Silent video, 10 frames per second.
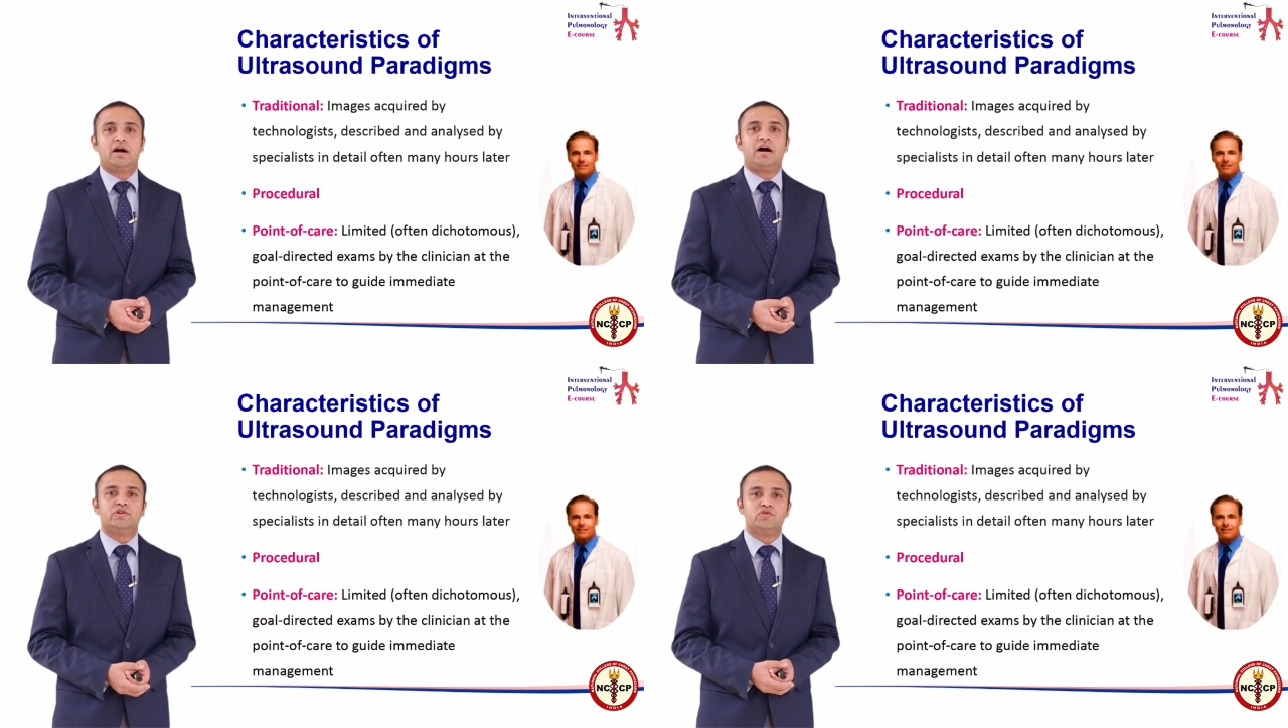
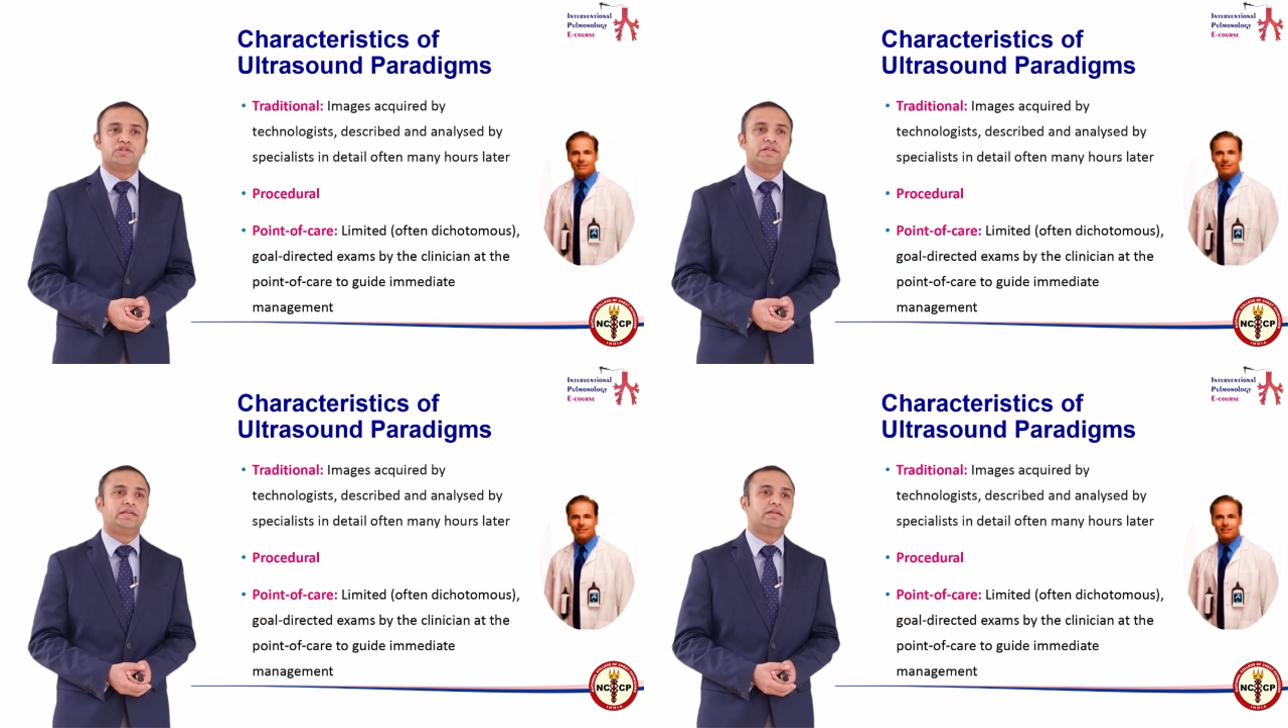are
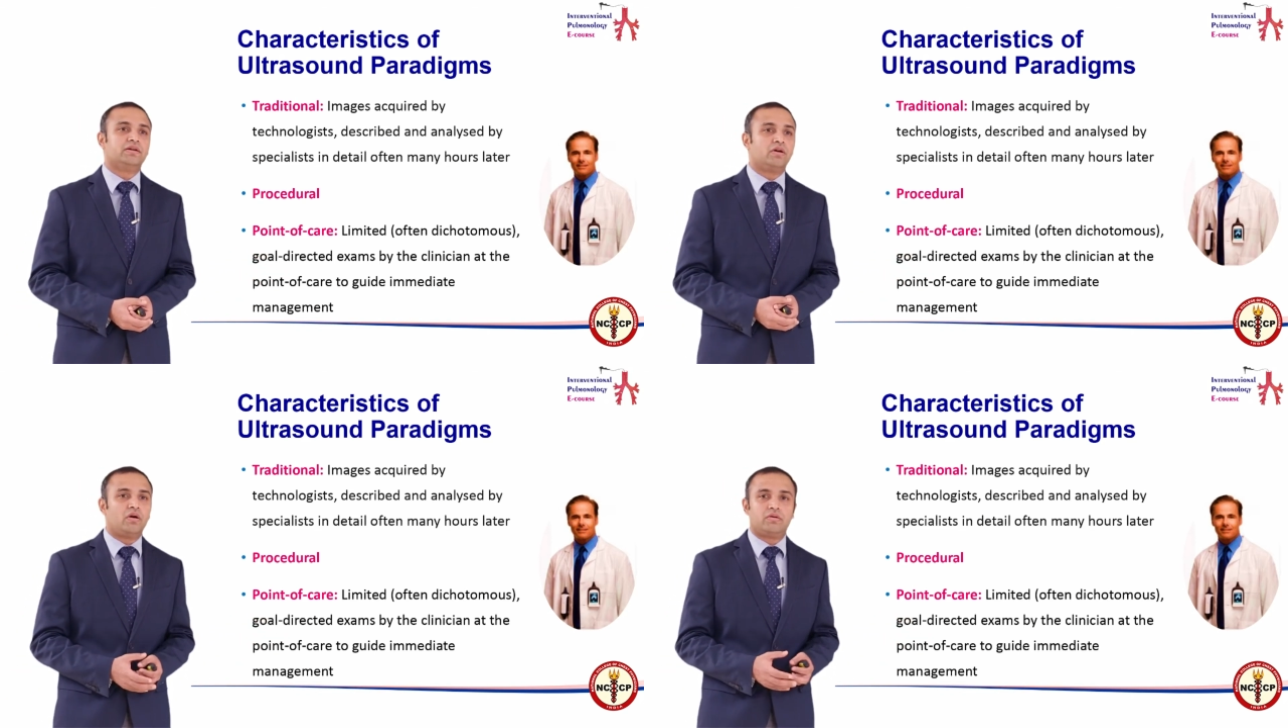
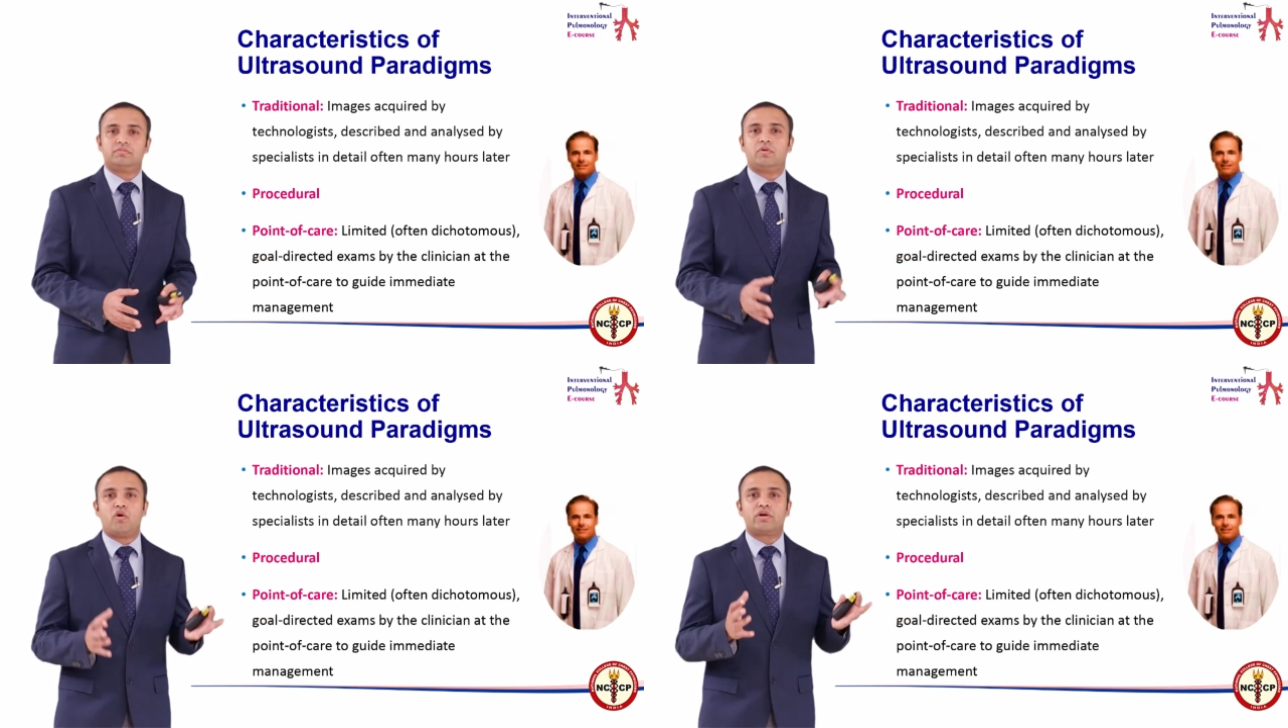usually
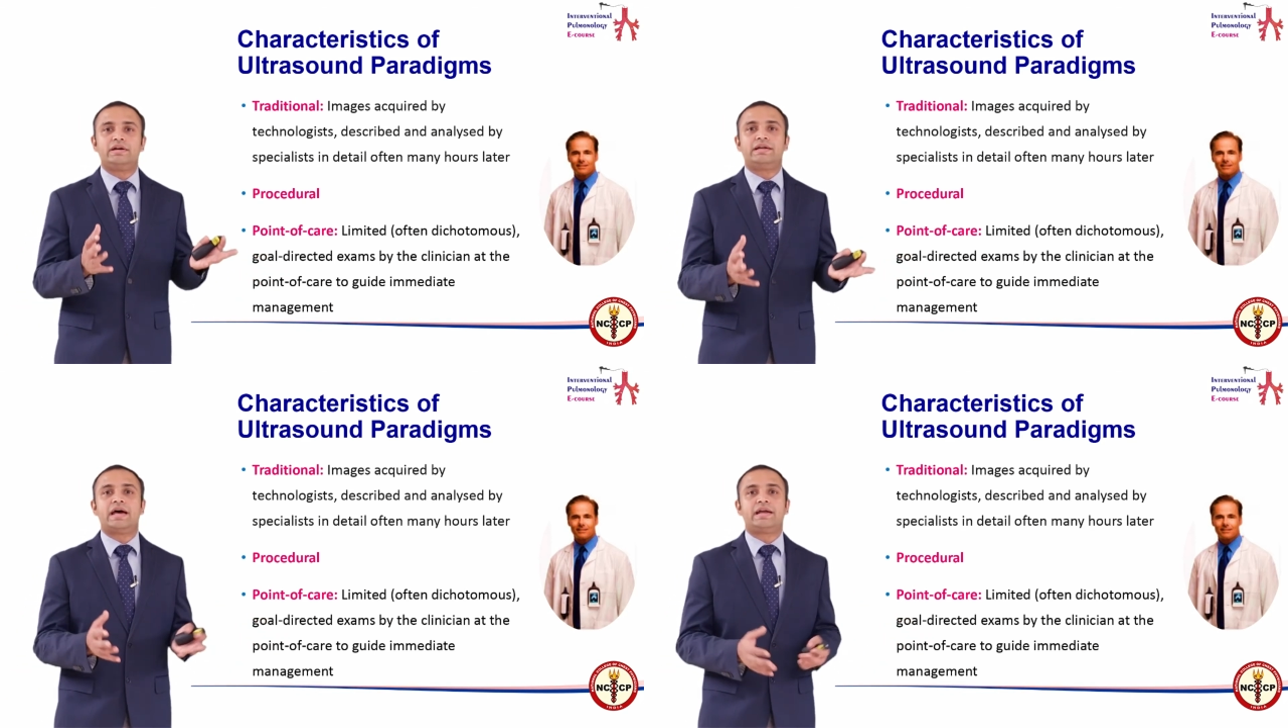
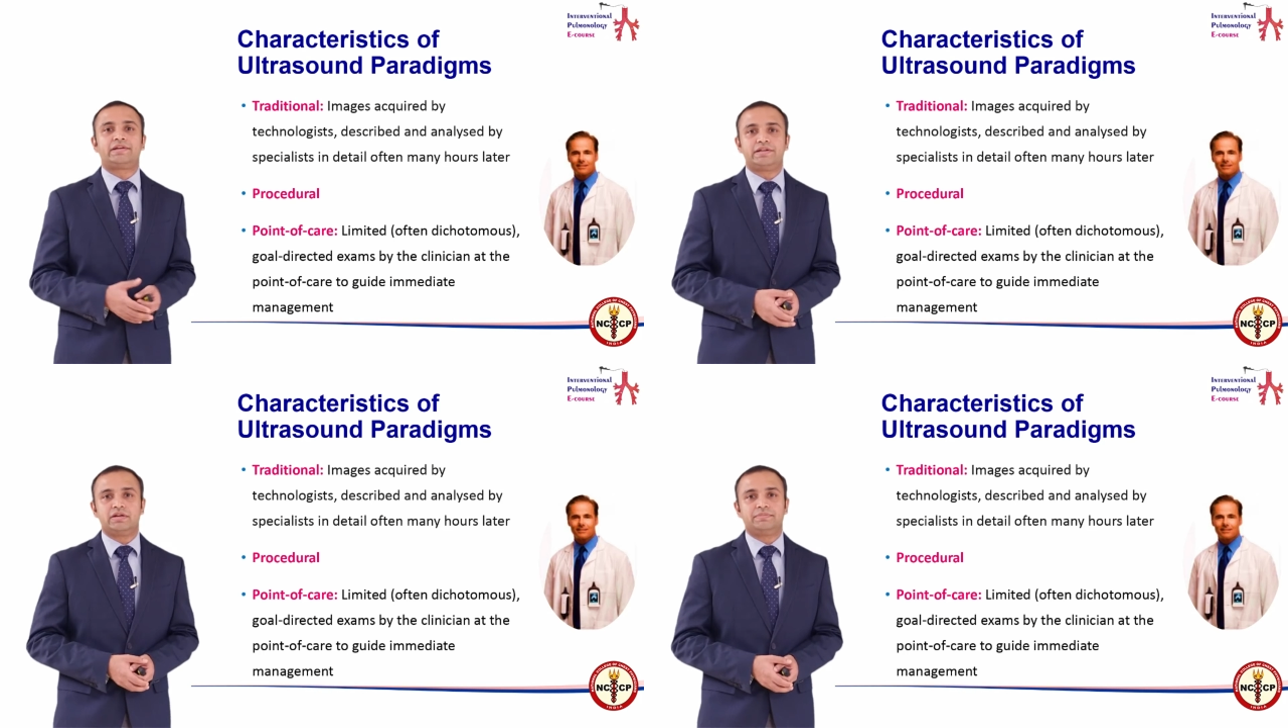organ
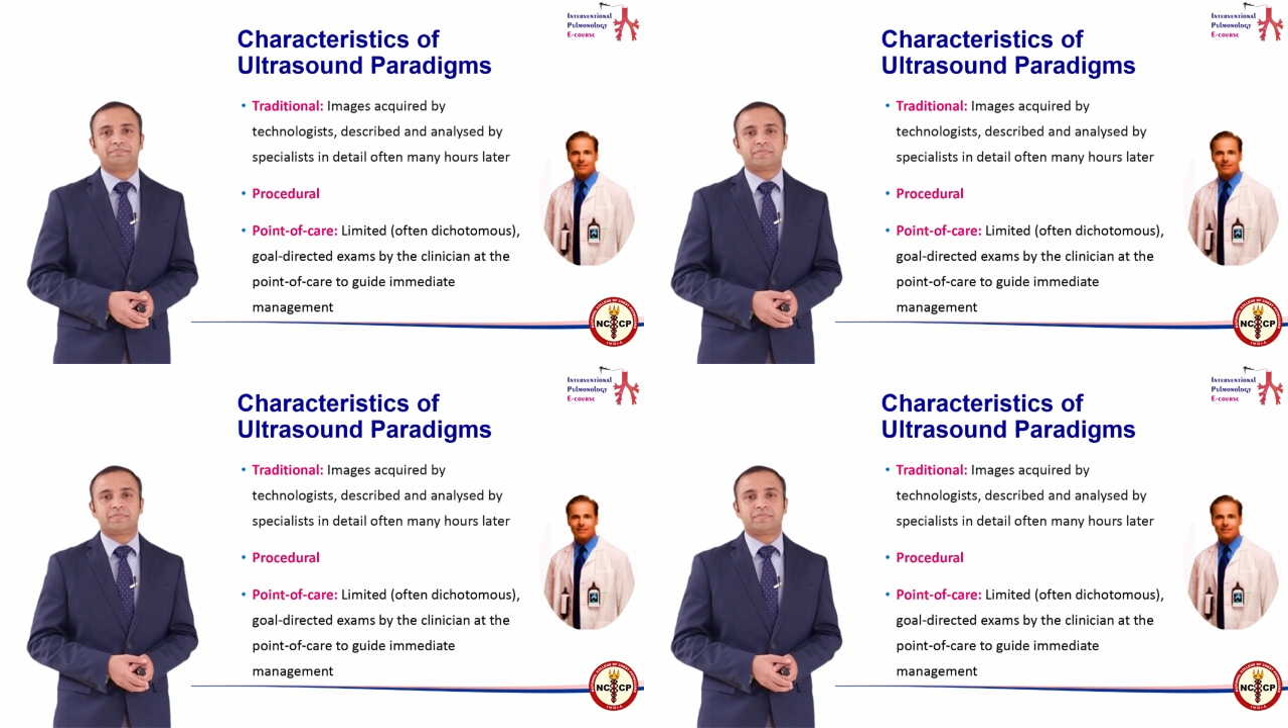directed